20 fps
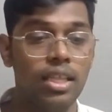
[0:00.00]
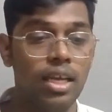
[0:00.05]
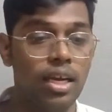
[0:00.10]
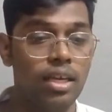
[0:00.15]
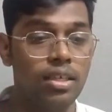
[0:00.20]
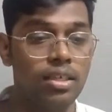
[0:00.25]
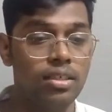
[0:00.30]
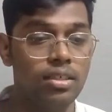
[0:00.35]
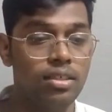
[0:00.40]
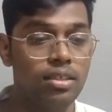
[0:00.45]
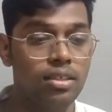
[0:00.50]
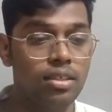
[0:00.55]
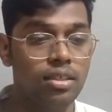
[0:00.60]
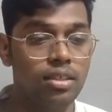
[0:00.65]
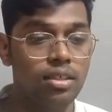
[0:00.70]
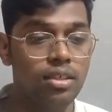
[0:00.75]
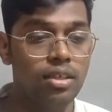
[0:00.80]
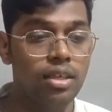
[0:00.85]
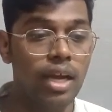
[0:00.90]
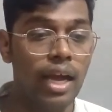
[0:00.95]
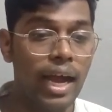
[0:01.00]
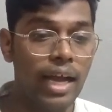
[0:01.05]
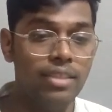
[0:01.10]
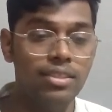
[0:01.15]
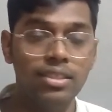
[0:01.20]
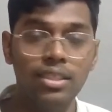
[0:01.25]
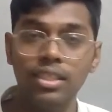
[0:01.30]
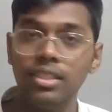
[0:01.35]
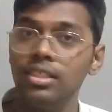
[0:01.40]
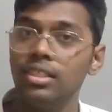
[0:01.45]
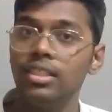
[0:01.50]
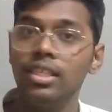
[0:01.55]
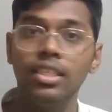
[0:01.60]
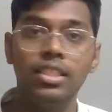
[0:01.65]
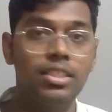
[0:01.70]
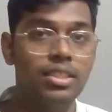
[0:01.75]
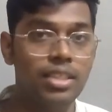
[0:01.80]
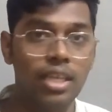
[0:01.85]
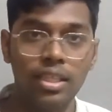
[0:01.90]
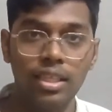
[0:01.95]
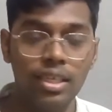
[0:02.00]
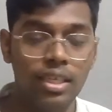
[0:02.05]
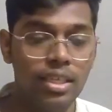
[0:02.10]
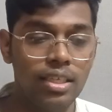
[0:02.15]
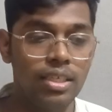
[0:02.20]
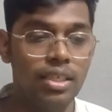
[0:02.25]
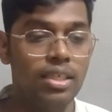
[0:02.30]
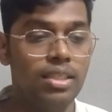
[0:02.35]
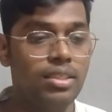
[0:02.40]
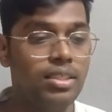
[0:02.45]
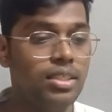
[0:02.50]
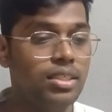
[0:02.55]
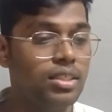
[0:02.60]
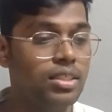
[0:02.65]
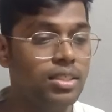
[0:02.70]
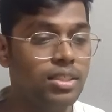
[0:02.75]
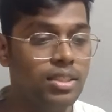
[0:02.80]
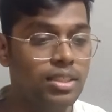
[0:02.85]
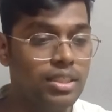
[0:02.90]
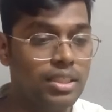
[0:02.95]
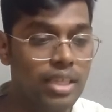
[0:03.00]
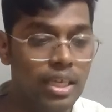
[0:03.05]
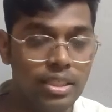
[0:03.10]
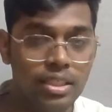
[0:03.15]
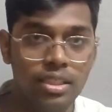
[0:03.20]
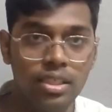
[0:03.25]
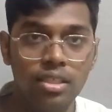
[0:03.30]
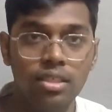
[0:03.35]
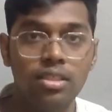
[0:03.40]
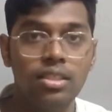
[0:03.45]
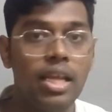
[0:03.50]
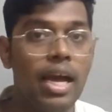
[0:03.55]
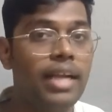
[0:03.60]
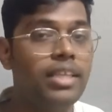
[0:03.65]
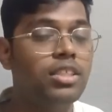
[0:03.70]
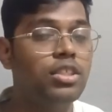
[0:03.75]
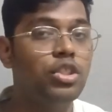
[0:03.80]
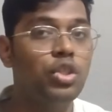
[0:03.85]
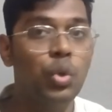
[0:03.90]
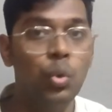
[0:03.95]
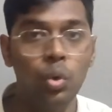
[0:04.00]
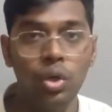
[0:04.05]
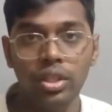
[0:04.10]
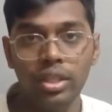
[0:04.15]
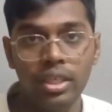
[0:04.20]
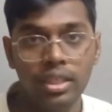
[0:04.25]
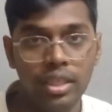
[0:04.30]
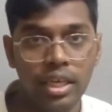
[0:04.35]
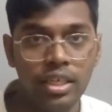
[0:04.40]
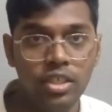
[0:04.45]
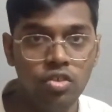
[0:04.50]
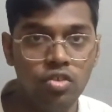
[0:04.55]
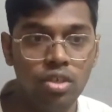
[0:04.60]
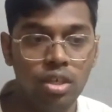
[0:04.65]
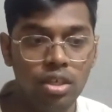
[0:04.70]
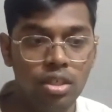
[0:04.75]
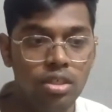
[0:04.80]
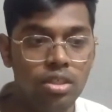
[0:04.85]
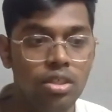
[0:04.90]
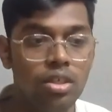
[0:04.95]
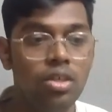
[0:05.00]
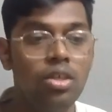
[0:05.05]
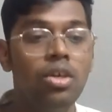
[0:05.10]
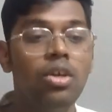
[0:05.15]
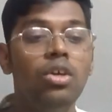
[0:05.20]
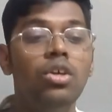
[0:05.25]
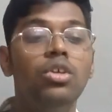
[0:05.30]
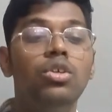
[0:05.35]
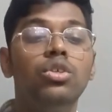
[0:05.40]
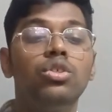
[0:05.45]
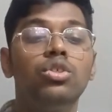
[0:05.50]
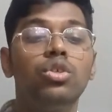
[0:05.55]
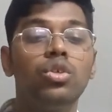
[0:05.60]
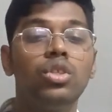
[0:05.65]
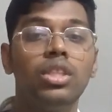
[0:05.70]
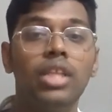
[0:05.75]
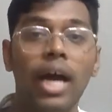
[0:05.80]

in that. As you can see, there is nothing in here, just success. That's the only thing that is there in here. So